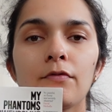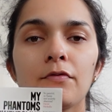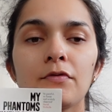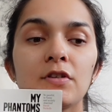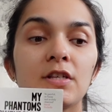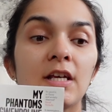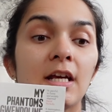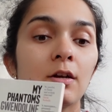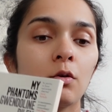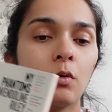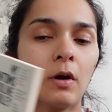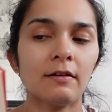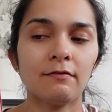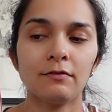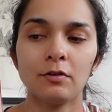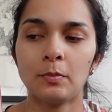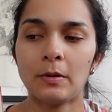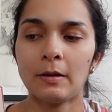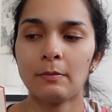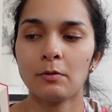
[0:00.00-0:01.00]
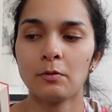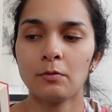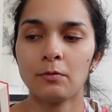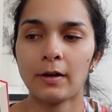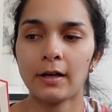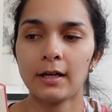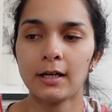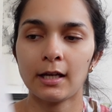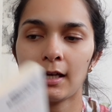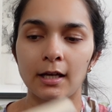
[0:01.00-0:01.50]
seen quite a few people
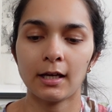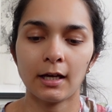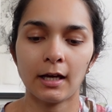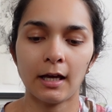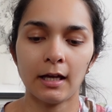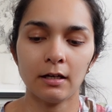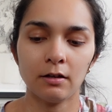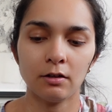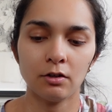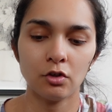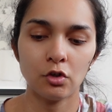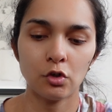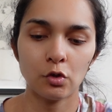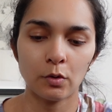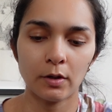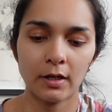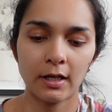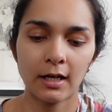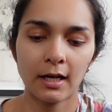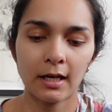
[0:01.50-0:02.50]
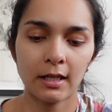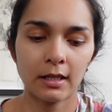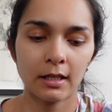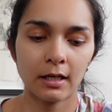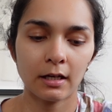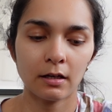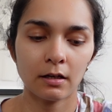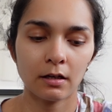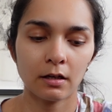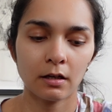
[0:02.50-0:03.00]
reading and enjoying. I
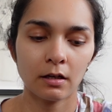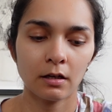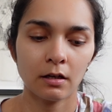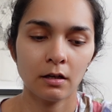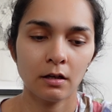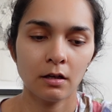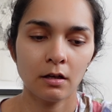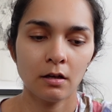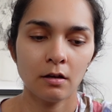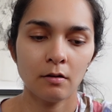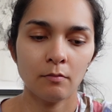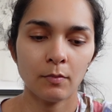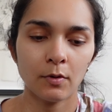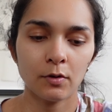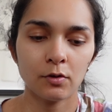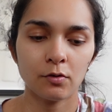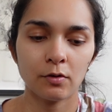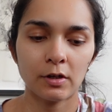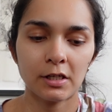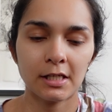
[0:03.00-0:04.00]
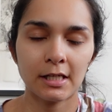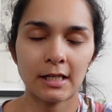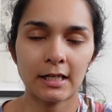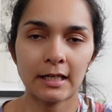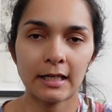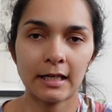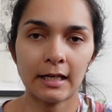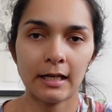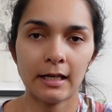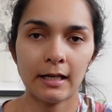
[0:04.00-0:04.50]
think most
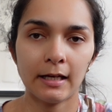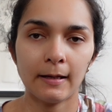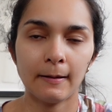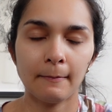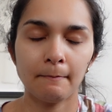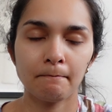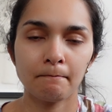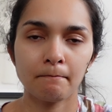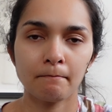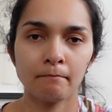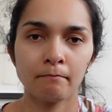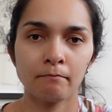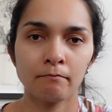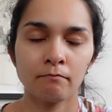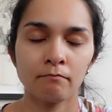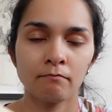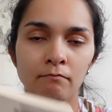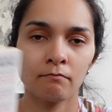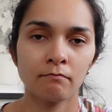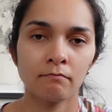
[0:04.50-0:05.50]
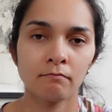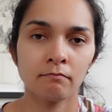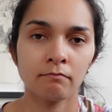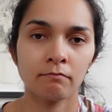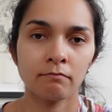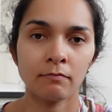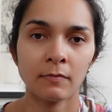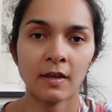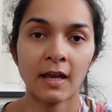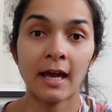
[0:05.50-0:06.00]
recently
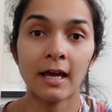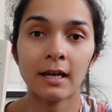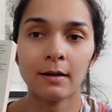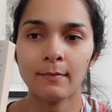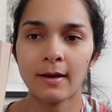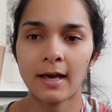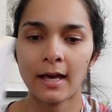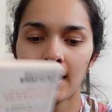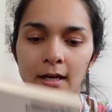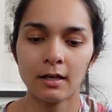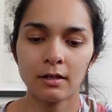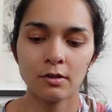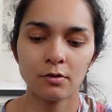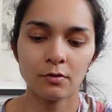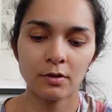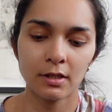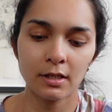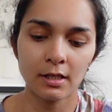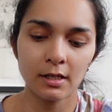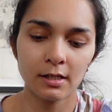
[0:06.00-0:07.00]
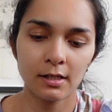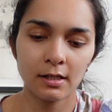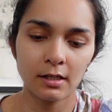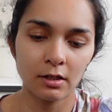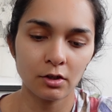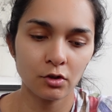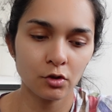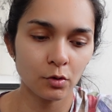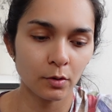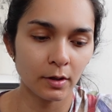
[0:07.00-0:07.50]
Hannah May has read this
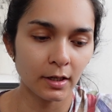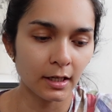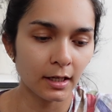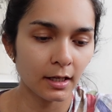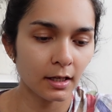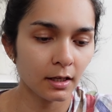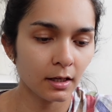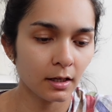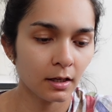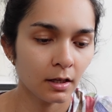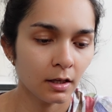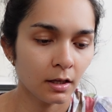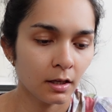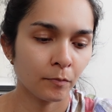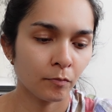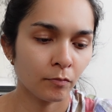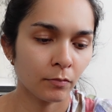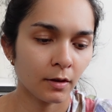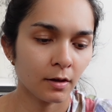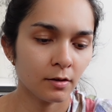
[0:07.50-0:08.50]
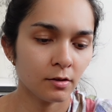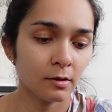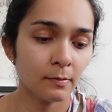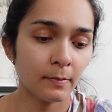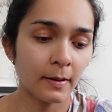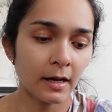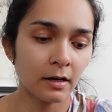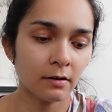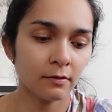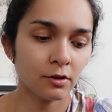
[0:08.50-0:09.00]
and enjoyed it. It's
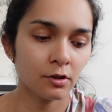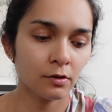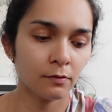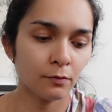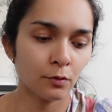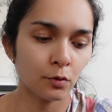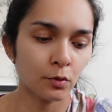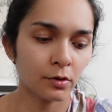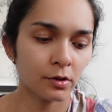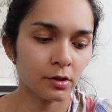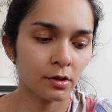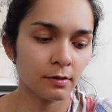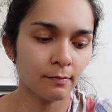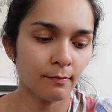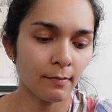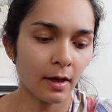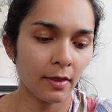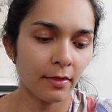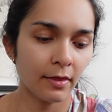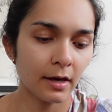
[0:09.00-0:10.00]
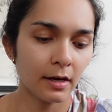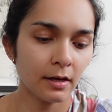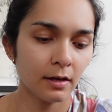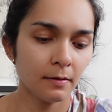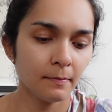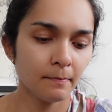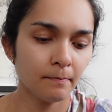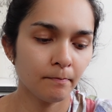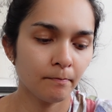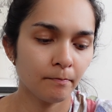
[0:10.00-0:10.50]
about a divorced
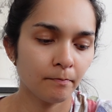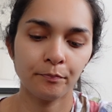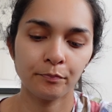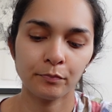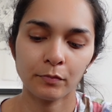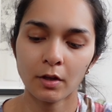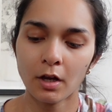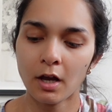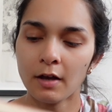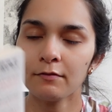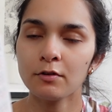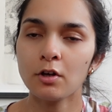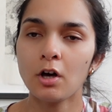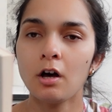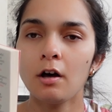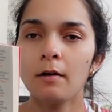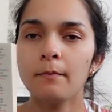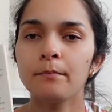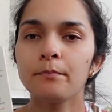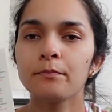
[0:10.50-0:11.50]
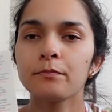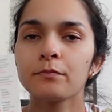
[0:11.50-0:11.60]
mother. I've got